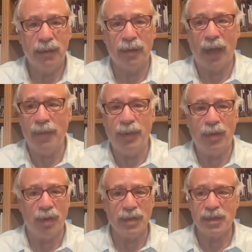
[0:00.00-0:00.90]
Okay,
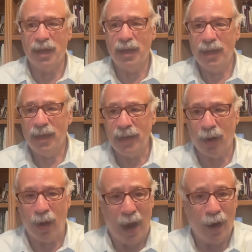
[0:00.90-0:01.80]
because
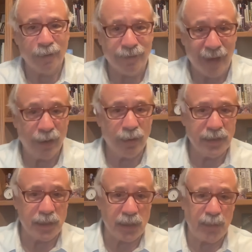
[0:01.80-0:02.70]
our
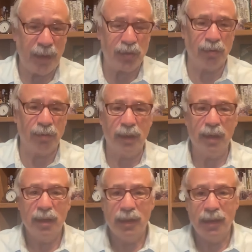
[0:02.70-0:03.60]
veterans, especially,
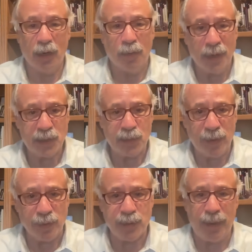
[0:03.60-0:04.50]
must be
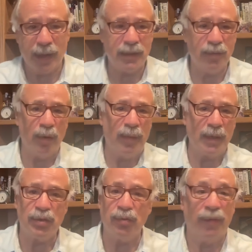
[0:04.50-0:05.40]
respected. We
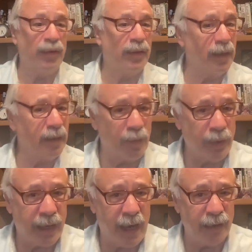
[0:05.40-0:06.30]
must do everything that
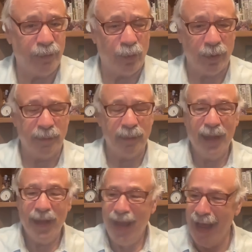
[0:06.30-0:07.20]
we can for them.
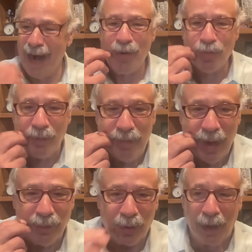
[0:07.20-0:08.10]
And I
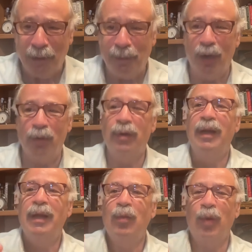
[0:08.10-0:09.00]
remember, Elmo,
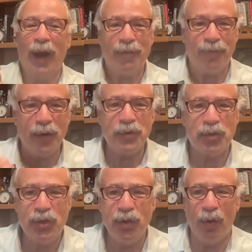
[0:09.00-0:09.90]
when I
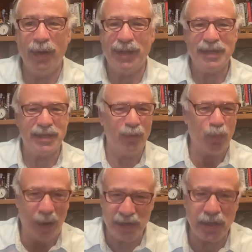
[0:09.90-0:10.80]
first joined, I
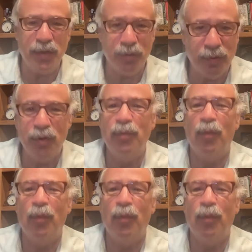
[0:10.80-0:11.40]
said, "What is it you do